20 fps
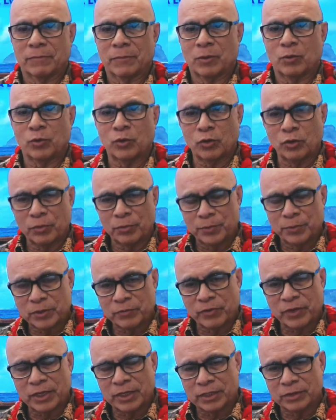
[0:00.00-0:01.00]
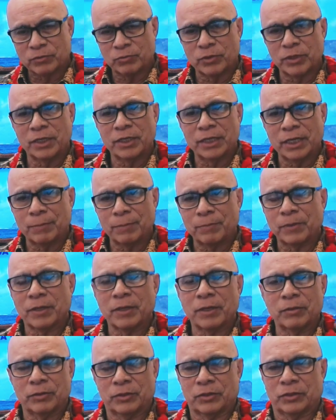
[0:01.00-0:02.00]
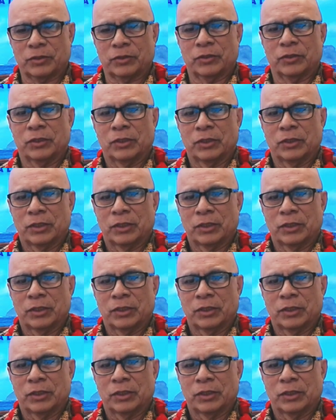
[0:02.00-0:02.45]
Oloolo pitova is really up close,